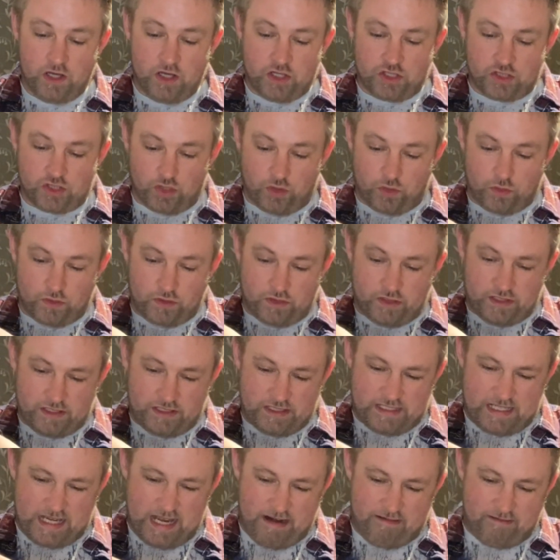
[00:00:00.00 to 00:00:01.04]
So
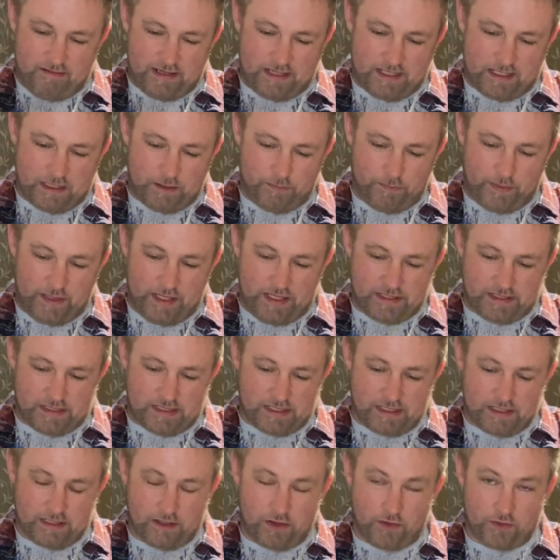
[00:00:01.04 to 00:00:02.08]
tear a little bit
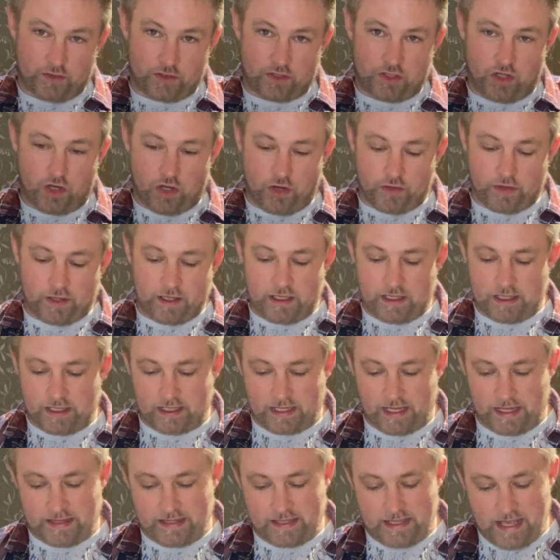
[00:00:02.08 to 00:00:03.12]
on the corner,
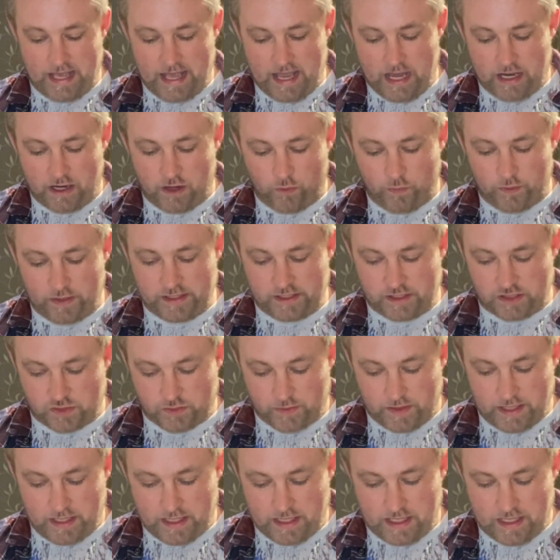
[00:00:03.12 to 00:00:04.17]
let the air go into
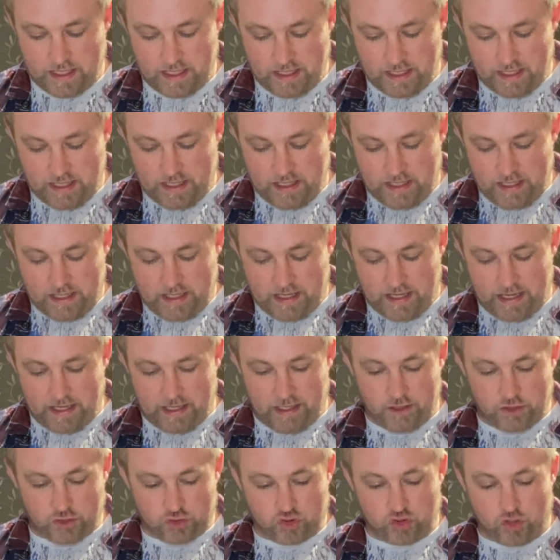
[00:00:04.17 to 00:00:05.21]
it, and
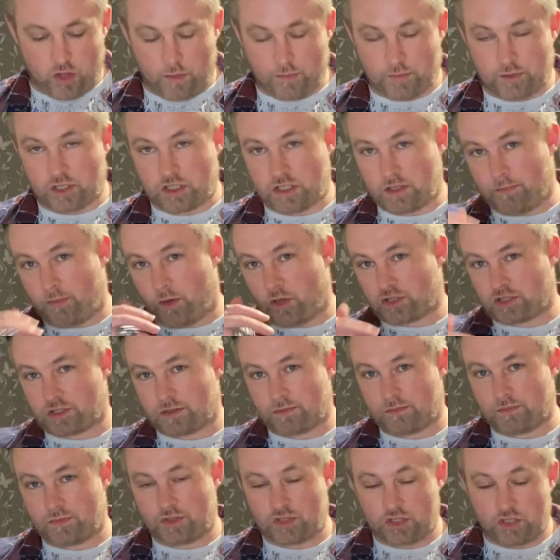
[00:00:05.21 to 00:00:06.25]
it'll drop to the
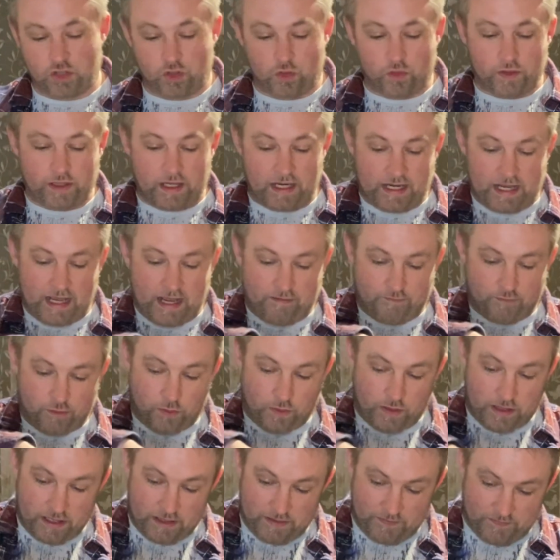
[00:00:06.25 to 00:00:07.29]
bottom so you don't get it
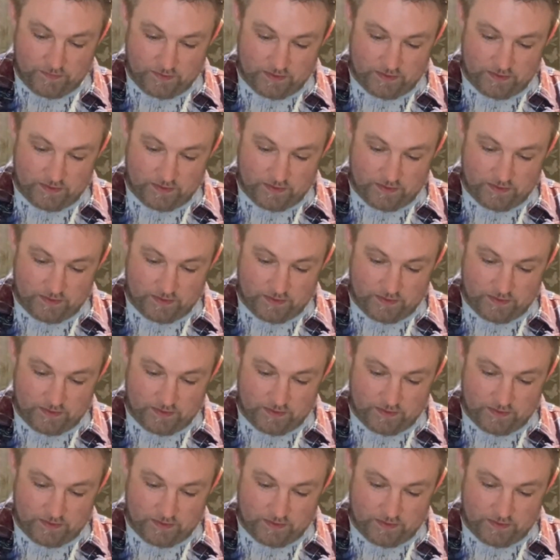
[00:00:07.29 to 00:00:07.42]
everywhere.